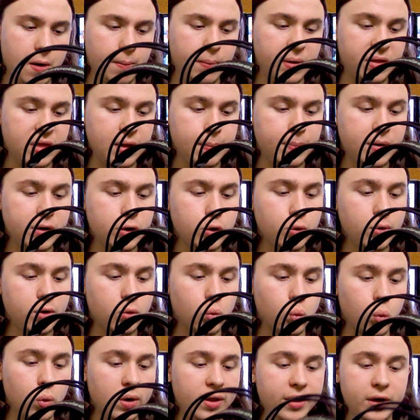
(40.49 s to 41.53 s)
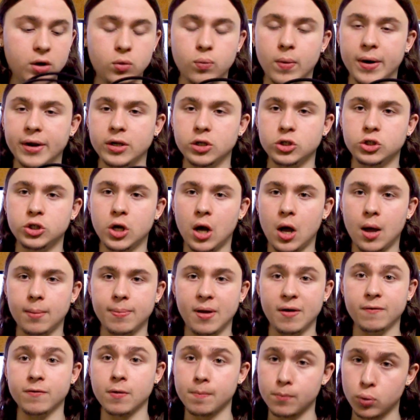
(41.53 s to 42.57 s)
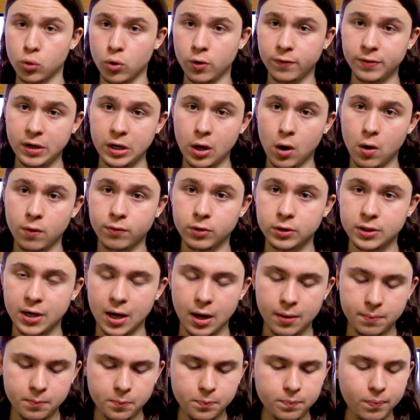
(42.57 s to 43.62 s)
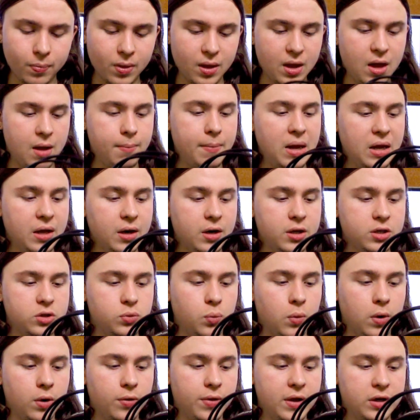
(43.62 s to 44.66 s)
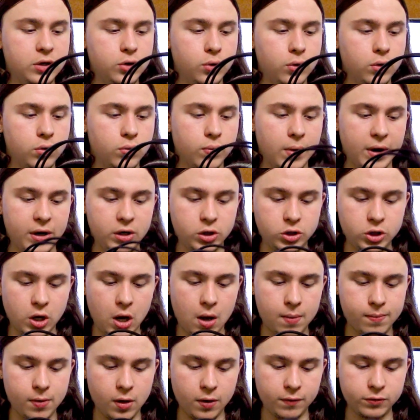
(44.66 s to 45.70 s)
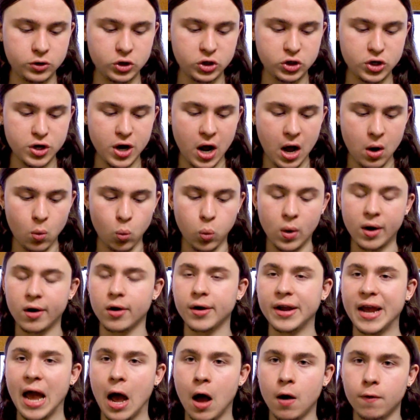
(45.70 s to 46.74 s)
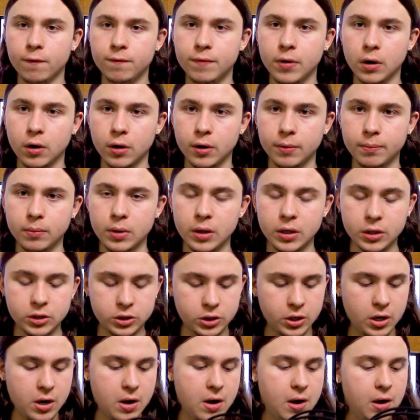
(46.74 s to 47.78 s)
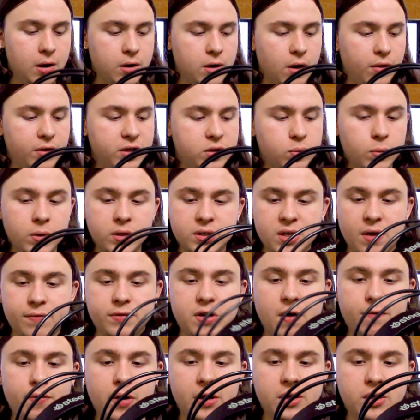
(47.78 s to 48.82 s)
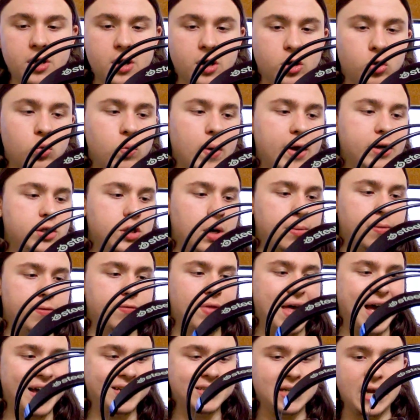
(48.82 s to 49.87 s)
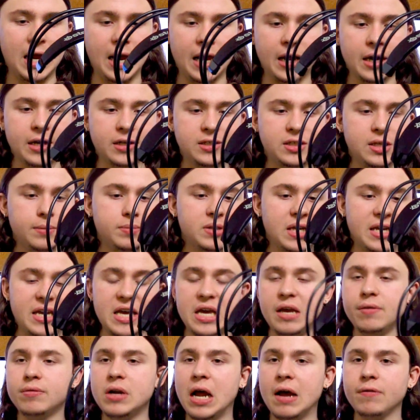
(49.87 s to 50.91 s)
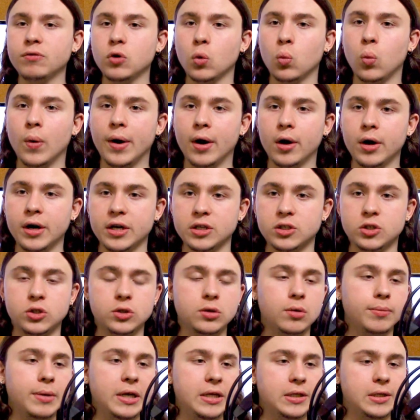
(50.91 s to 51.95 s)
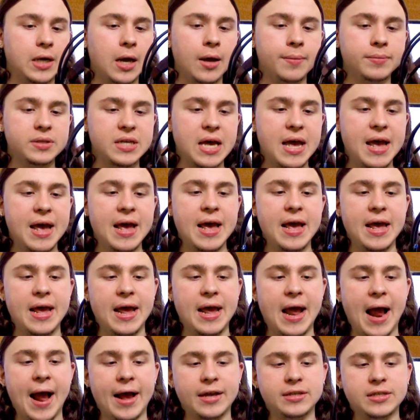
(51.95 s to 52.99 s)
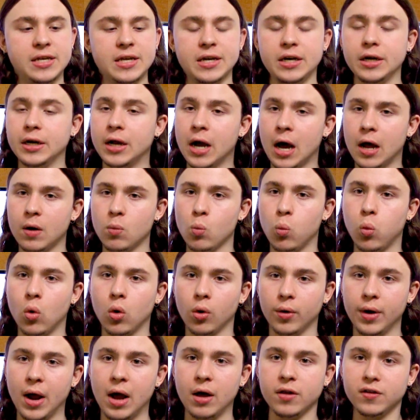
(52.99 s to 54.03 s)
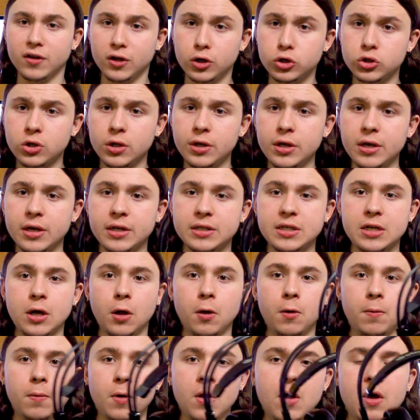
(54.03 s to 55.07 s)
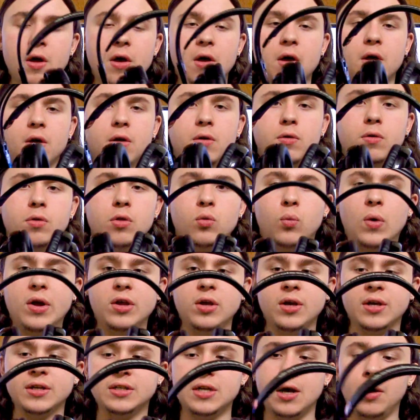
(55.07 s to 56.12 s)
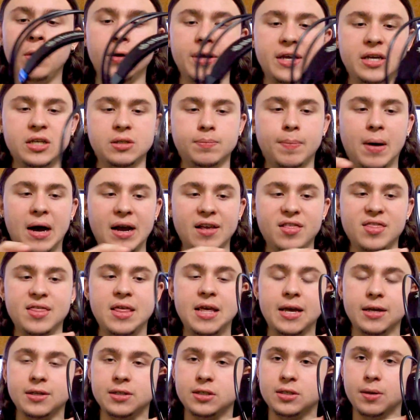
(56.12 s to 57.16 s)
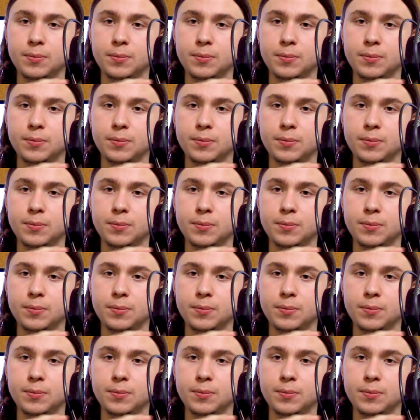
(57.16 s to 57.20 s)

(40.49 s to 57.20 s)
But they've been doing a really great job of improving it over time and making it to where they do a great job of just not wearing out very much. Now these ones have definitely done a great job of that, and it seems like even after wearing it so many times, it hasn't gotten worn out. And usually you could tell, the way you could tell is by this.